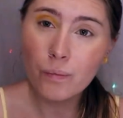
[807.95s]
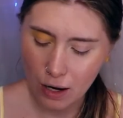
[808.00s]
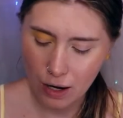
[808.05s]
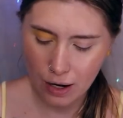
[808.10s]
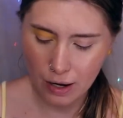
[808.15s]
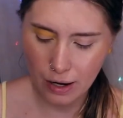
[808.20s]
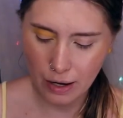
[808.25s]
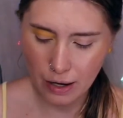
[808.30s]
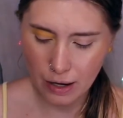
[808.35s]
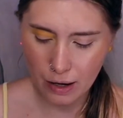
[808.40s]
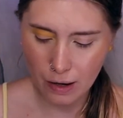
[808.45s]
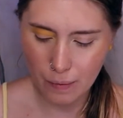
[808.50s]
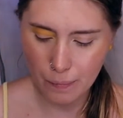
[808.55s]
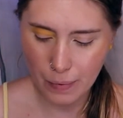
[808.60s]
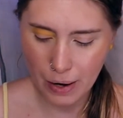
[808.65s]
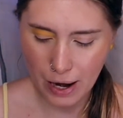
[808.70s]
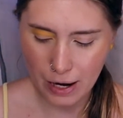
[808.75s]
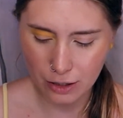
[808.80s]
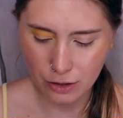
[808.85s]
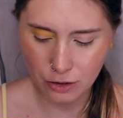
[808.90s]
I am
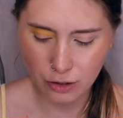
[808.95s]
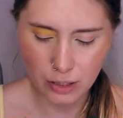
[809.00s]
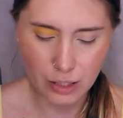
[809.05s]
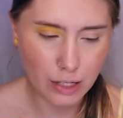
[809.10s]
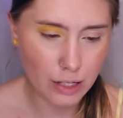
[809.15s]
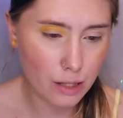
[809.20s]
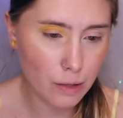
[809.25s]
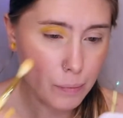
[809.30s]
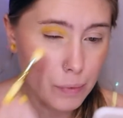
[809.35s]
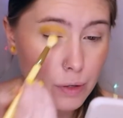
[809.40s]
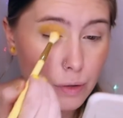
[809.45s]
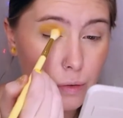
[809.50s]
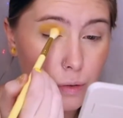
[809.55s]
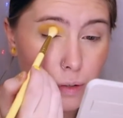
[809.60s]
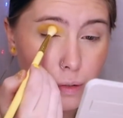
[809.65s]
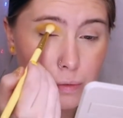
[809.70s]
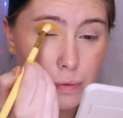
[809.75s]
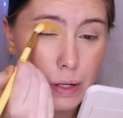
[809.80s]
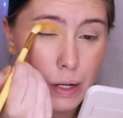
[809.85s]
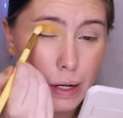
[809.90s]
actually in the middle
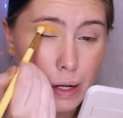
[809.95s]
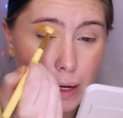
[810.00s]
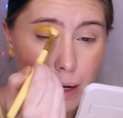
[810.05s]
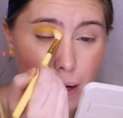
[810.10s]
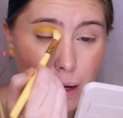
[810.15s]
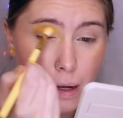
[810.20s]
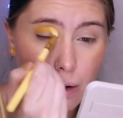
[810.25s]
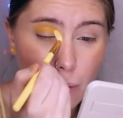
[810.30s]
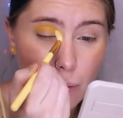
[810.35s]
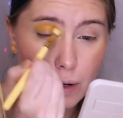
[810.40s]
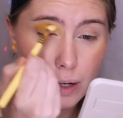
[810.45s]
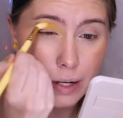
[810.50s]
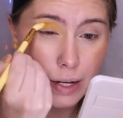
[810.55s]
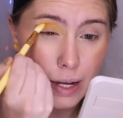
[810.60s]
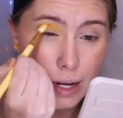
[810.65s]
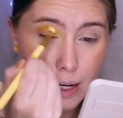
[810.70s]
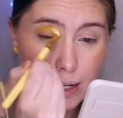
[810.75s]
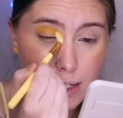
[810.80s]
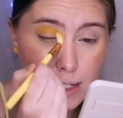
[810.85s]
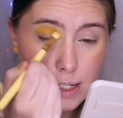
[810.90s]
of a court
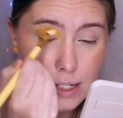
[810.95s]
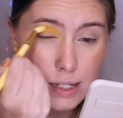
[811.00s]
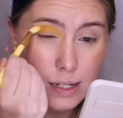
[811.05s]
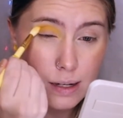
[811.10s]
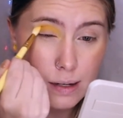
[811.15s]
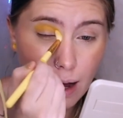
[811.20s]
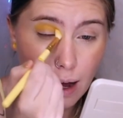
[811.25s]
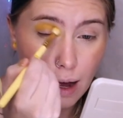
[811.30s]
case.